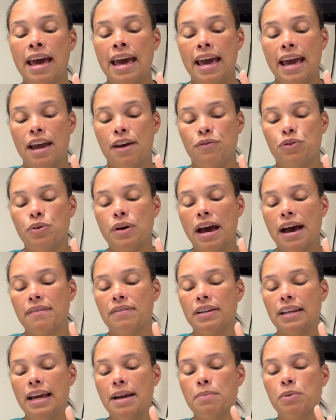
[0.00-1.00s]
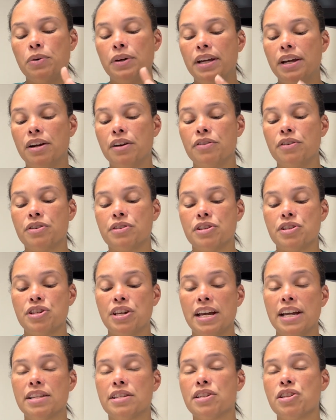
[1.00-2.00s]
If you have a label here, there's a
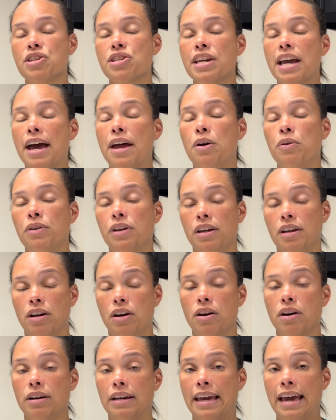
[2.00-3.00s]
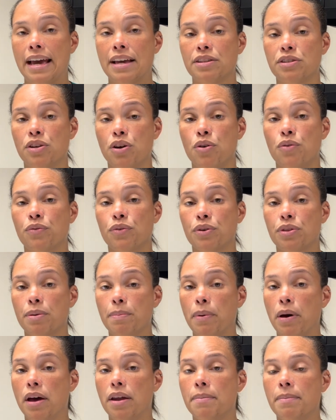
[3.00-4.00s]
chance a shadow could go cast over the
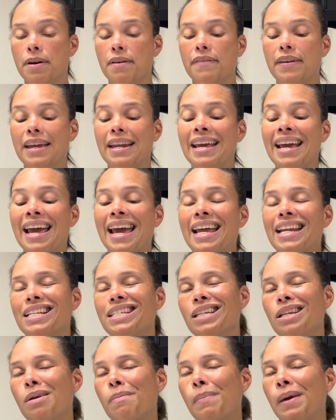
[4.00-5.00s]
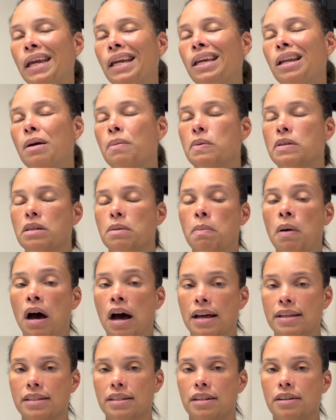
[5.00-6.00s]
bottom of it, and it's going to pick it up as a
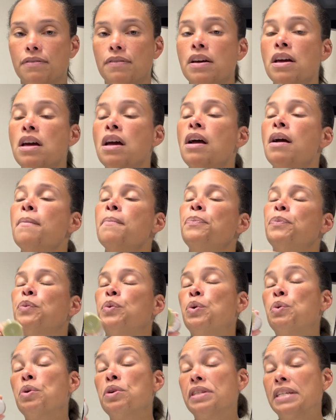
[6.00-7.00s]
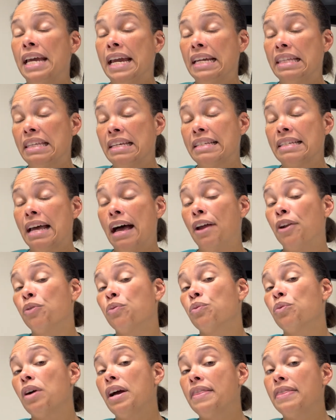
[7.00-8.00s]
positive. We will take this out and
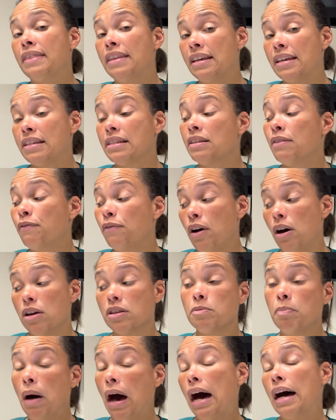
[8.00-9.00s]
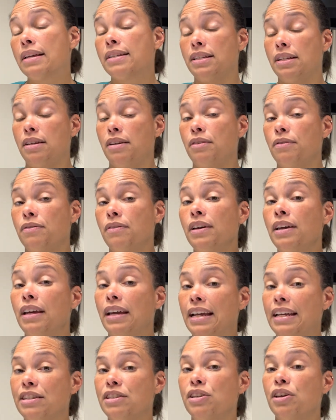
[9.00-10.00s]
run this false positive
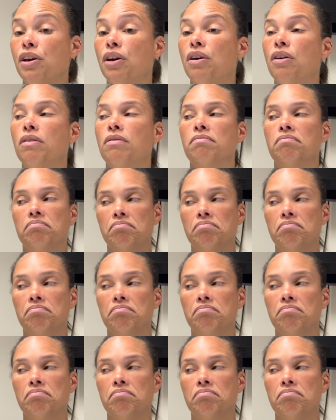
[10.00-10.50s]
until